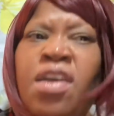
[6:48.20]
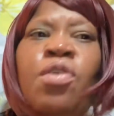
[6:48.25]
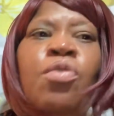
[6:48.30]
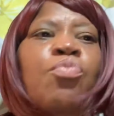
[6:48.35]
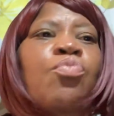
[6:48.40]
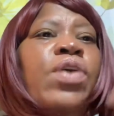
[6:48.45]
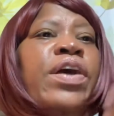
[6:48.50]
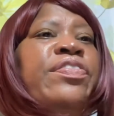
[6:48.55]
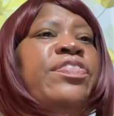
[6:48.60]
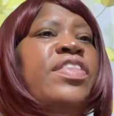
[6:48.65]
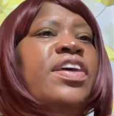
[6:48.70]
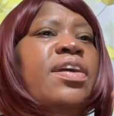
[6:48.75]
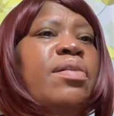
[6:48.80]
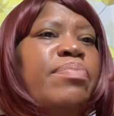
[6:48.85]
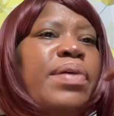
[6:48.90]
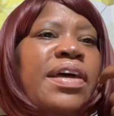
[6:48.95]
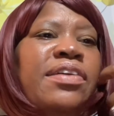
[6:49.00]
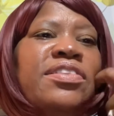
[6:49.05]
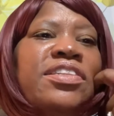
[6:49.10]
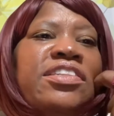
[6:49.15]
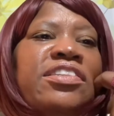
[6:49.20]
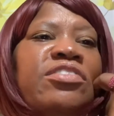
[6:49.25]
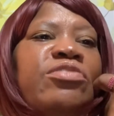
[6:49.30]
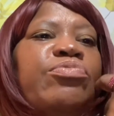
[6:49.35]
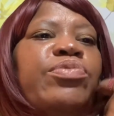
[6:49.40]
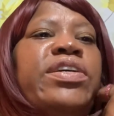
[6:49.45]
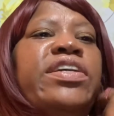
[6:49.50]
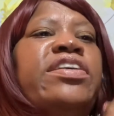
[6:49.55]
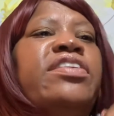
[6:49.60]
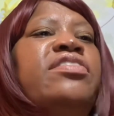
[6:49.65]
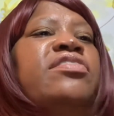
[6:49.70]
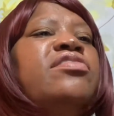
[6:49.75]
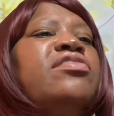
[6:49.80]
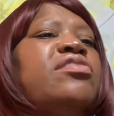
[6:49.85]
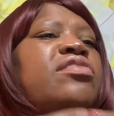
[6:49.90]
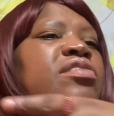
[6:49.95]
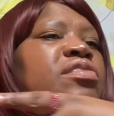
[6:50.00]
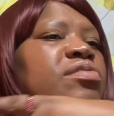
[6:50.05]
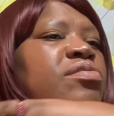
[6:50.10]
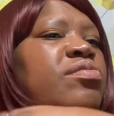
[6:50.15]
One thing about these wigs,
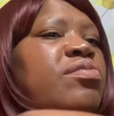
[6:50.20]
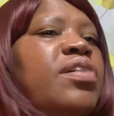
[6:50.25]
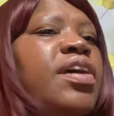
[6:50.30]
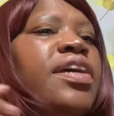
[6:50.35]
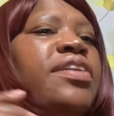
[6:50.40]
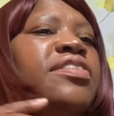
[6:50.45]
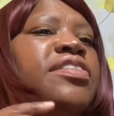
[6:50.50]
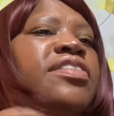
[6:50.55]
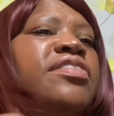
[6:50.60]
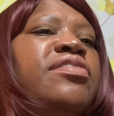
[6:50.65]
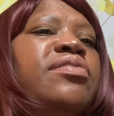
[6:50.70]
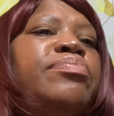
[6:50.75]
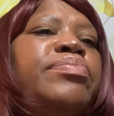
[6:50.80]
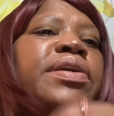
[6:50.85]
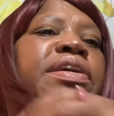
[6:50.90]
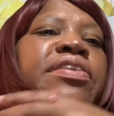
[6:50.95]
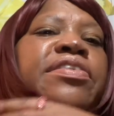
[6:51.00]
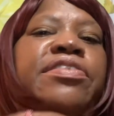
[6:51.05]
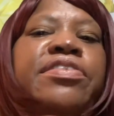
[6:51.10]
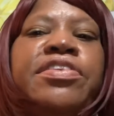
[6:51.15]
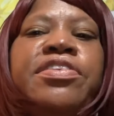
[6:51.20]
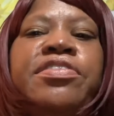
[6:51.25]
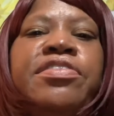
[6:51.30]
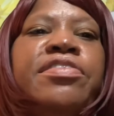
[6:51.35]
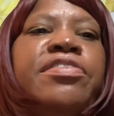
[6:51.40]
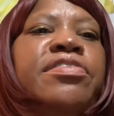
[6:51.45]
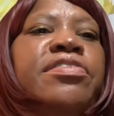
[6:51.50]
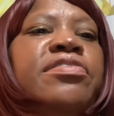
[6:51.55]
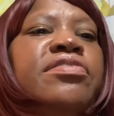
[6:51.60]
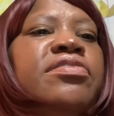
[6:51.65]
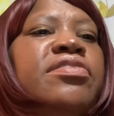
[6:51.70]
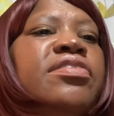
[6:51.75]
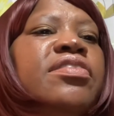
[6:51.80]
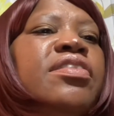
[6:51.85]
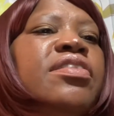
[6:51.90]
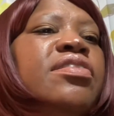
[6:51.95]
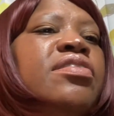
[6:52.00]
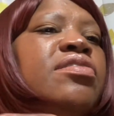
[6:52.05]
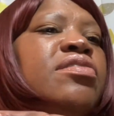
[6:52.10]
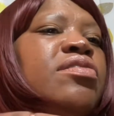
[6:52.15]
I see some hair here.
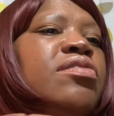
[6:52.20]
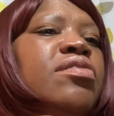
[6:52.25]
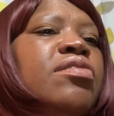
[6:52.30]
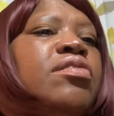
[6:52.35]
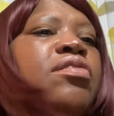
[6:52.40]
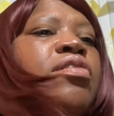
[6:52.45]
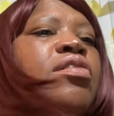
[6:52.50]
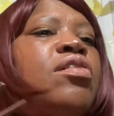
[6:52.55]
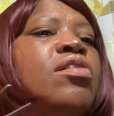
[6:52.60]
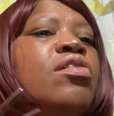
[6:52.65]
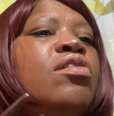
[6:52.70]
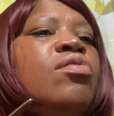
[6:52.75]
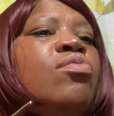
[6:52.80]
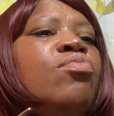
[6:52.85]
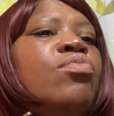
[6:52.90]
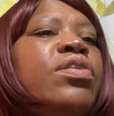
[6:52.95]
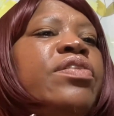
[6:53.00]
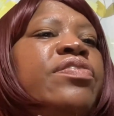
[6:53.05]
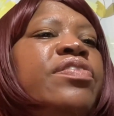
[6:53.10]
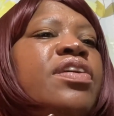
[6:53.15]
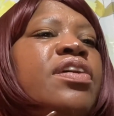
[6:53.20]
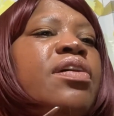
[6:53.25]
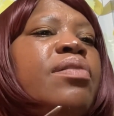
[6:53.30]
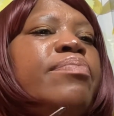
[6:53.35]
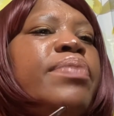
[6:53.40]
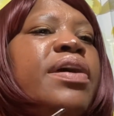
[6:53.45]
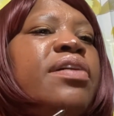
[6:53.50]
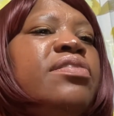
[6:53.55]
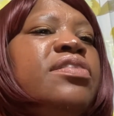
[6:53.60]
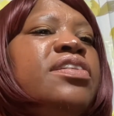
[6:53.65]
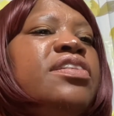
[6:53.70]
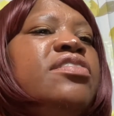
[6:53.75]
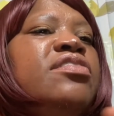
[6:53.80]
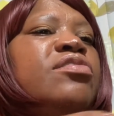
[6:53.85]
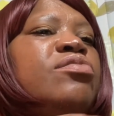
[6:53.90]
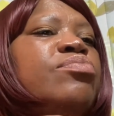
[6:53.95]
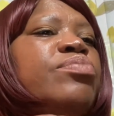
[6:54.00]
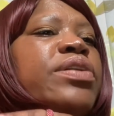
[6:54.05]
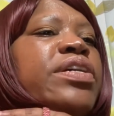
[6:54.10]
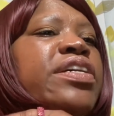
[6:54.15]
One thing about
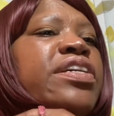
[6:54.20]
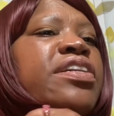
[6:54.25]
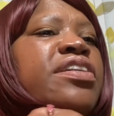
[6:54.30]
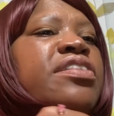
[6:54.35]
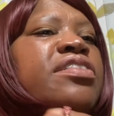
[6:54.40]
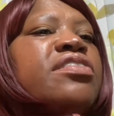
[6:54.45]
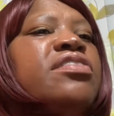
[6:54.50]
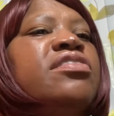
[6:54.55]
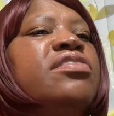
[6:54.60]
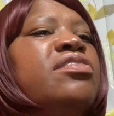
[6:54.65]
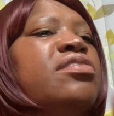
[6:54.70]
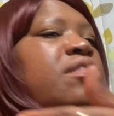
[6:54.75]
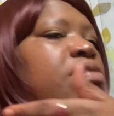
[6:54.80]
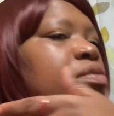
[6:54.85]
these wigs